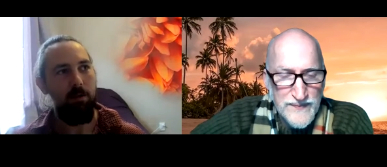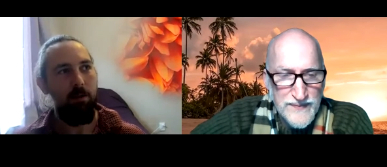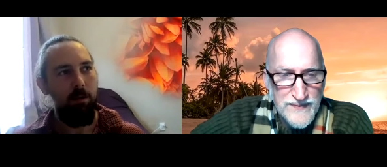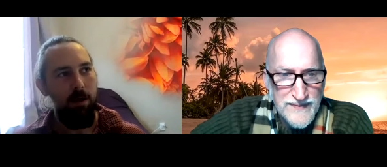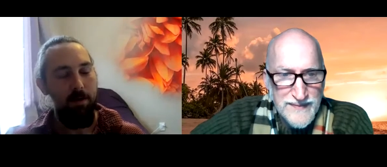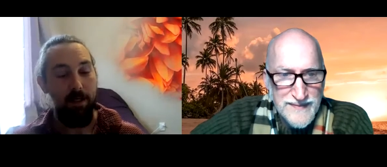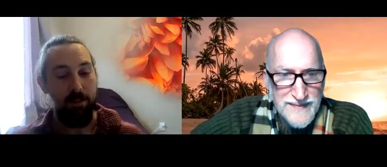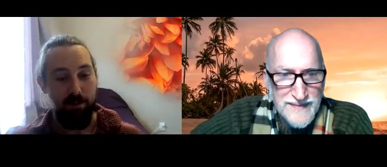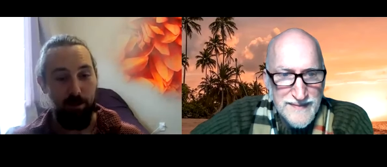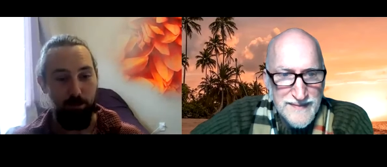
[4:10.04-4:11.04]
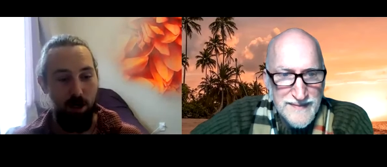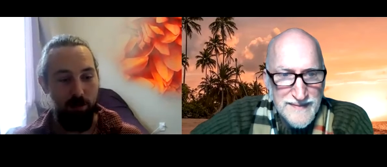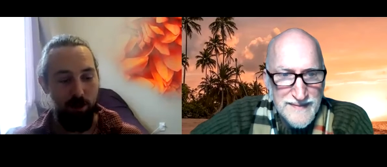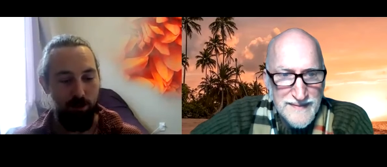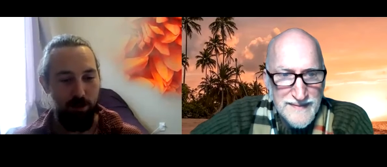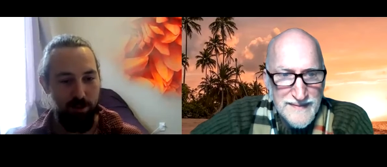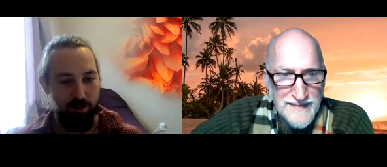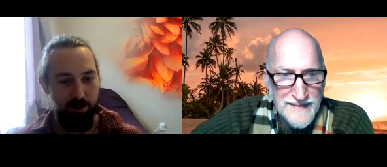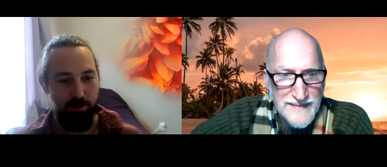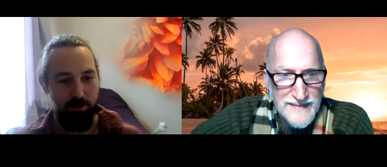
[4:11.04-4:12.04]
Speaker 1: they could still bomb you pretty
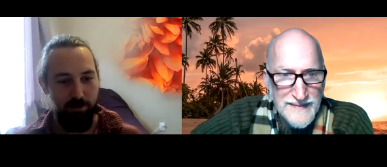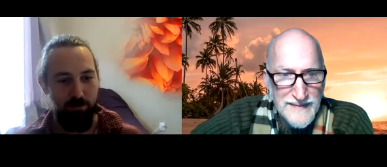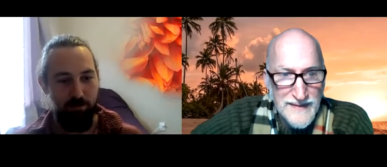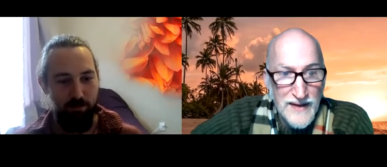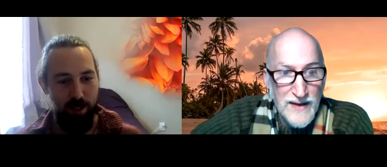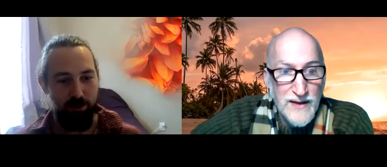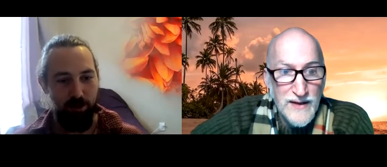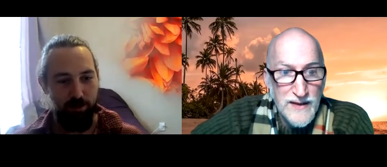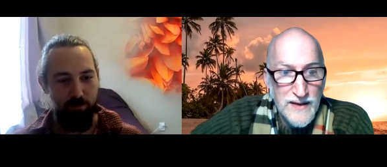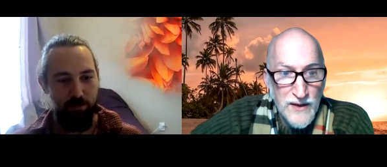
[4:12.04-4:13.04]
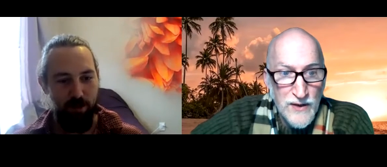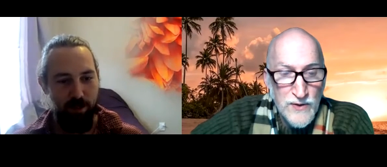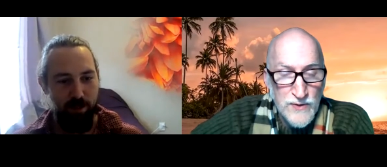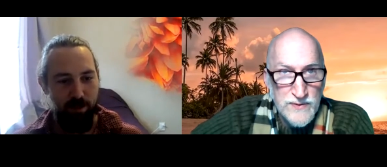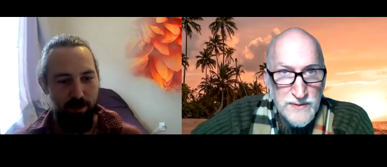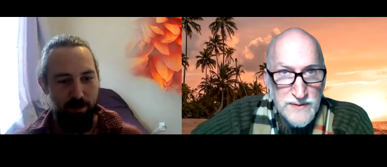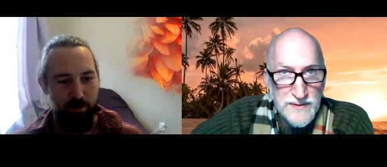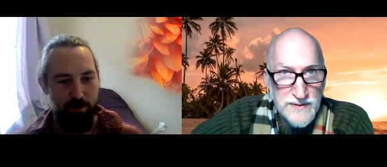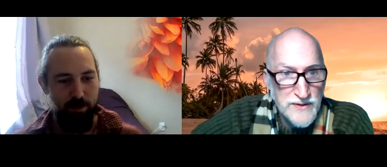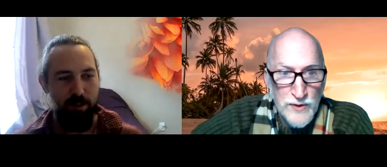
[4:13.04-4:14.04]
easily. Actually, oh,
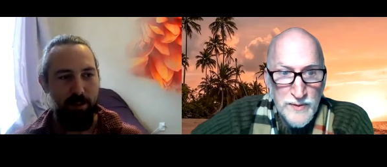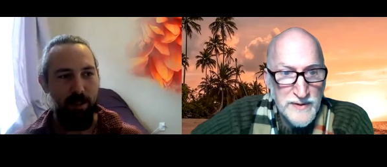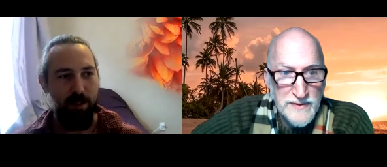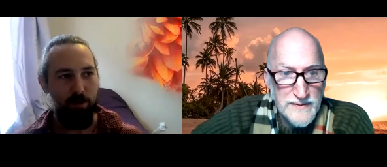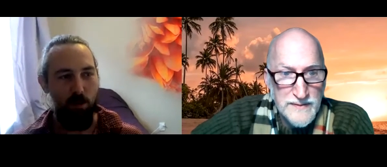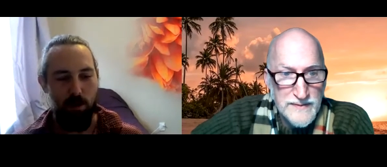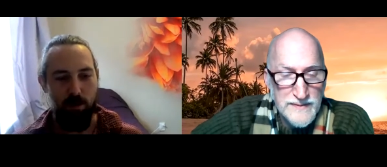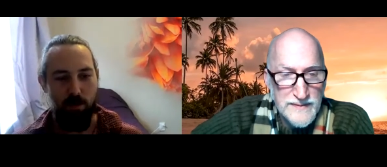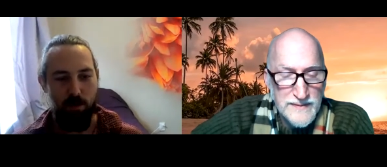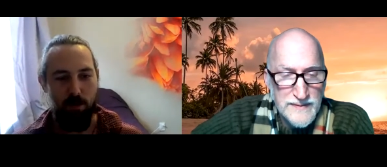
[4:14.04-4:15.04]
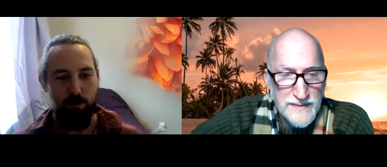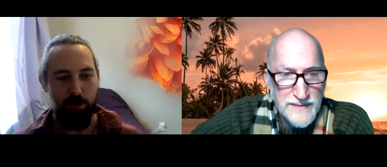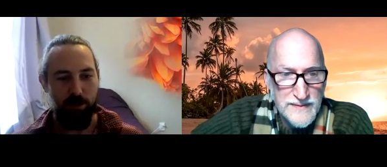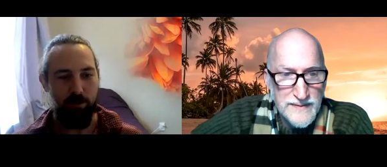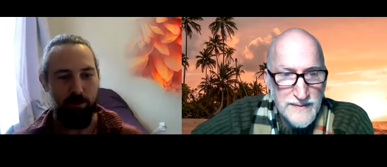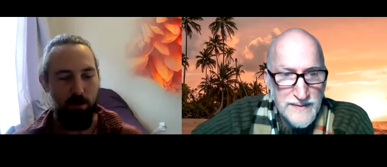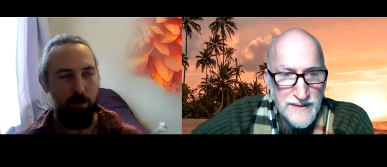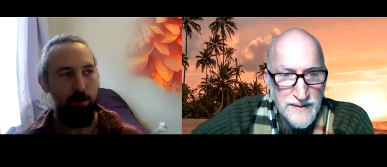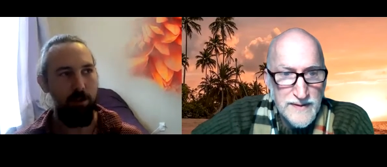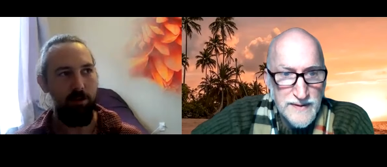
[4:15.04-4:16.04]
you need like orbital
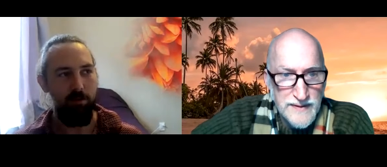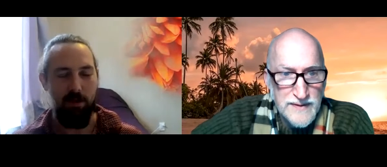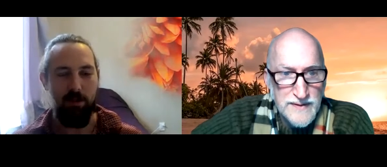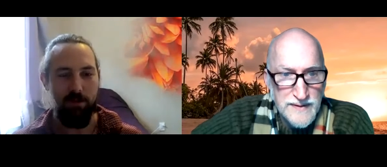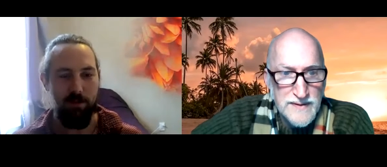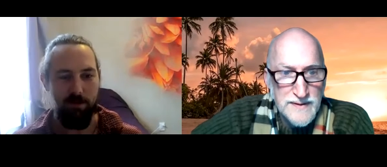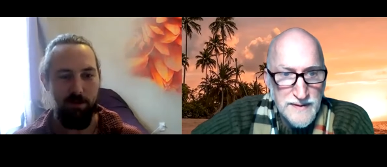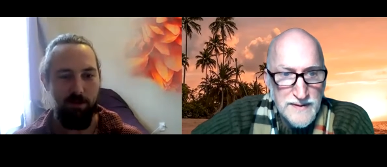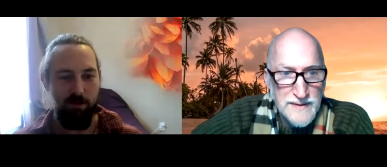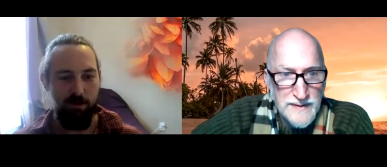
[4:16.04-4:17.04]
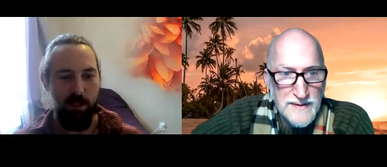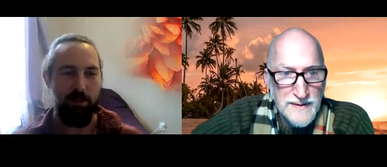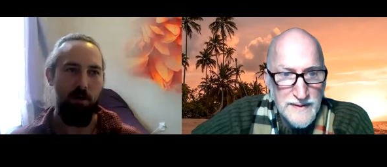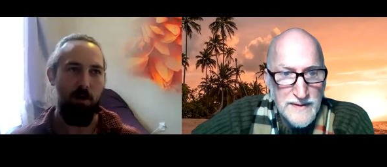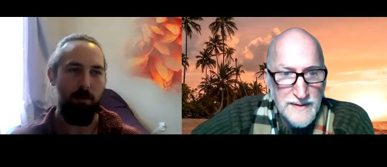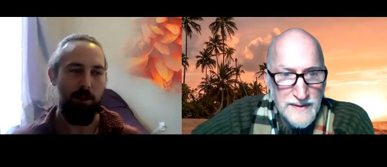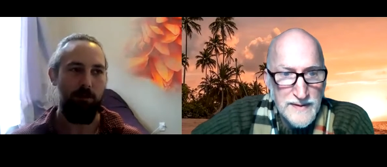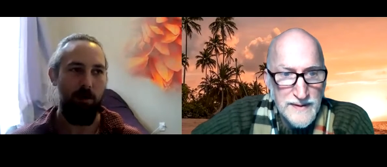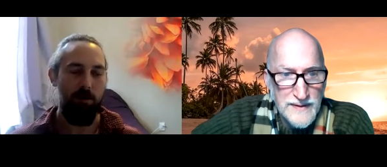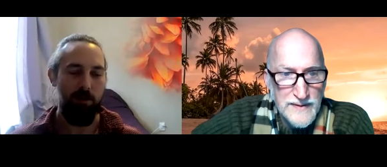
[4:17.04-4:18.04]
orbital defenses. Like the orbital
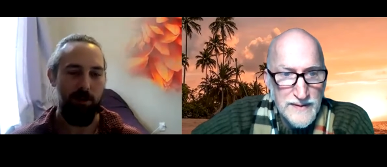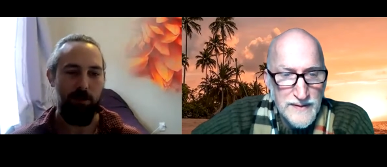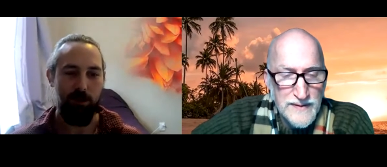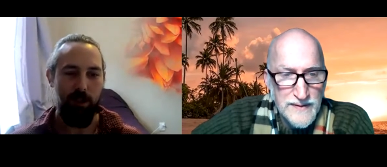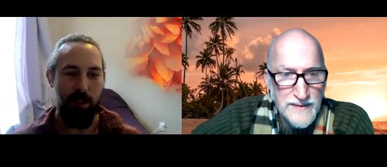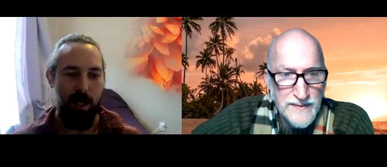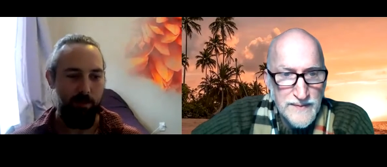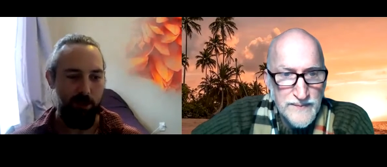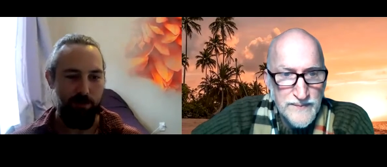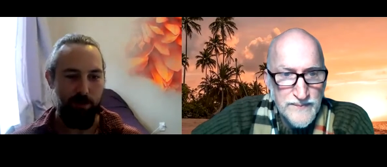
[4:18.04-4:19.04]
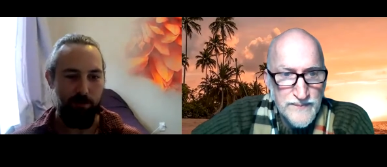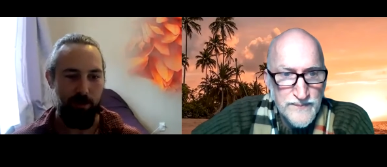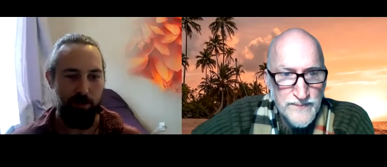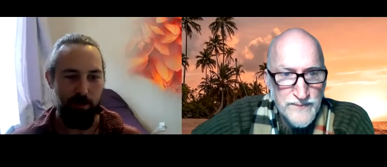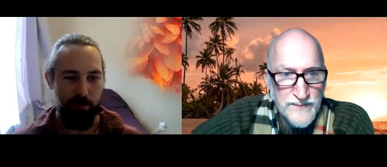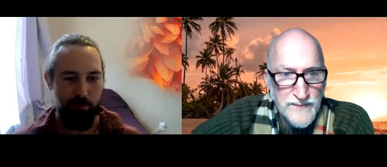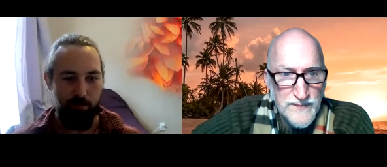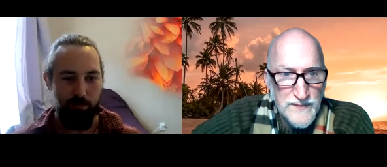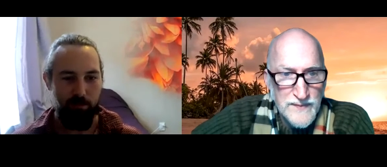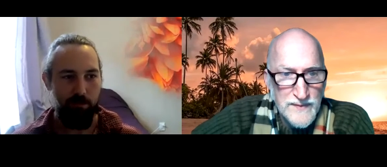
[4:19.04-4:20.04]
drones, they're just in the atmosphere, really.
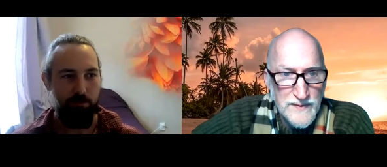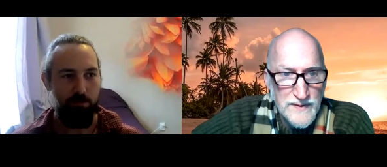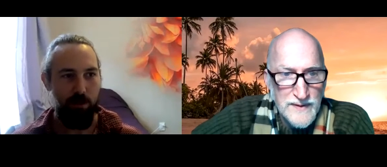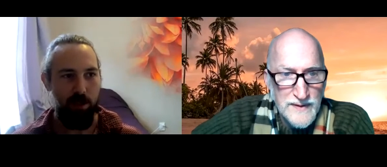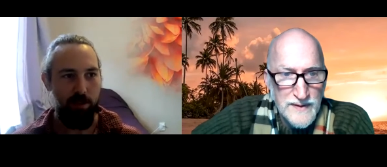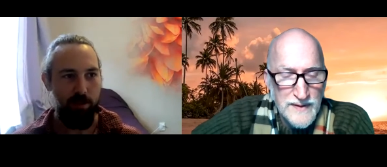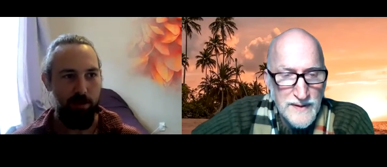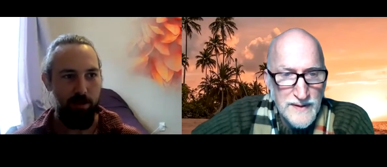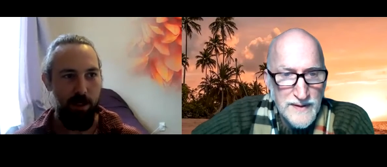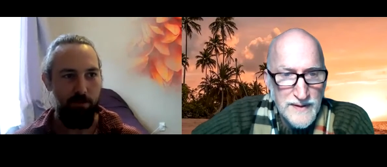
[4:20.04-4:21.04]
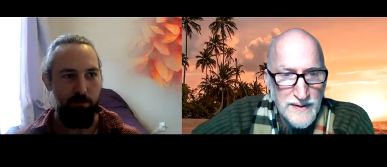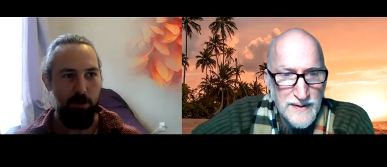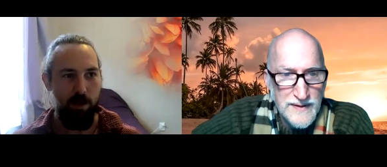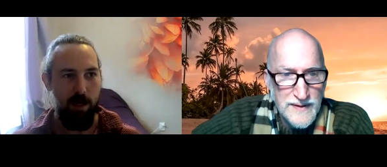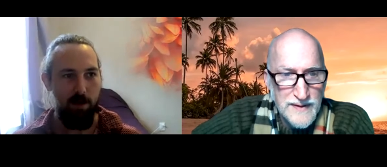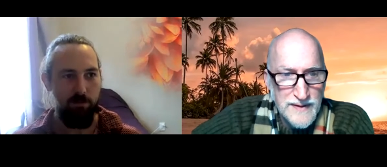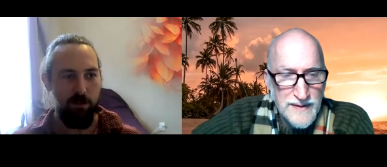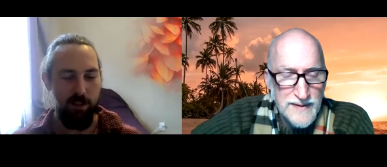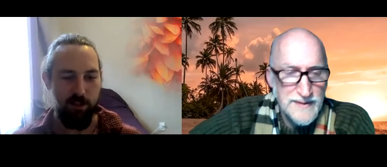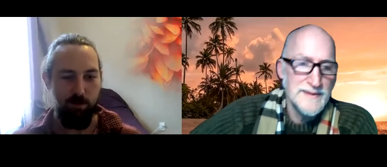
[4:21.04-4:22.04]
But if you have,
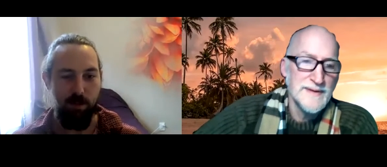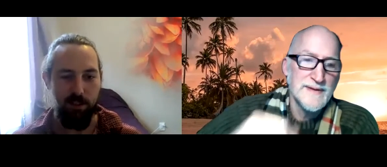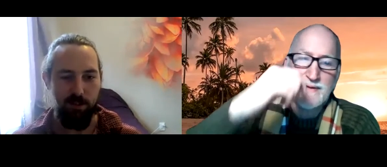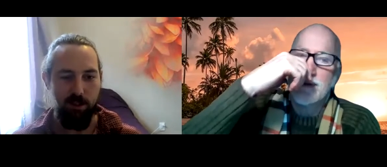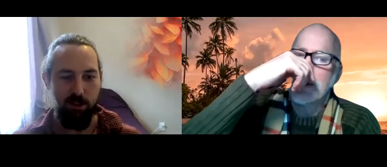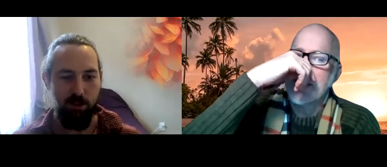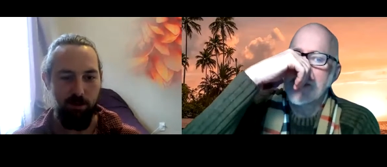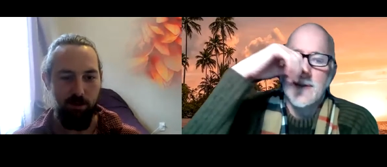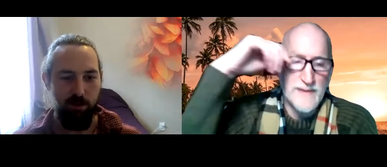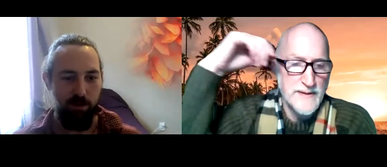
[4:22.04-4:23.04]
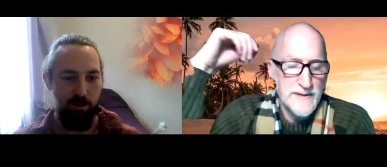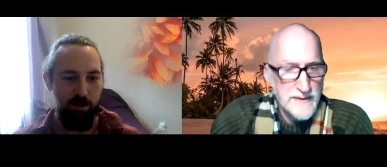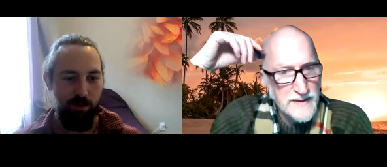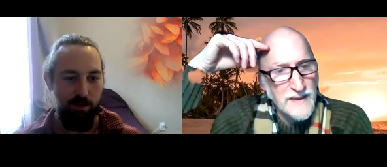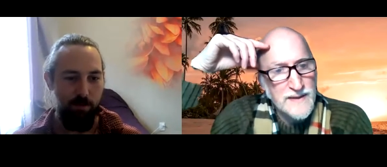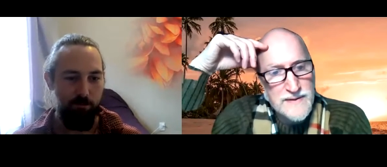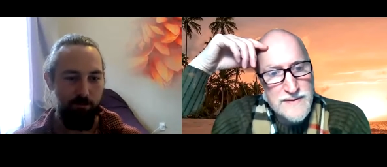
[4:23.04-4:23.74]
say, a space station, yeah,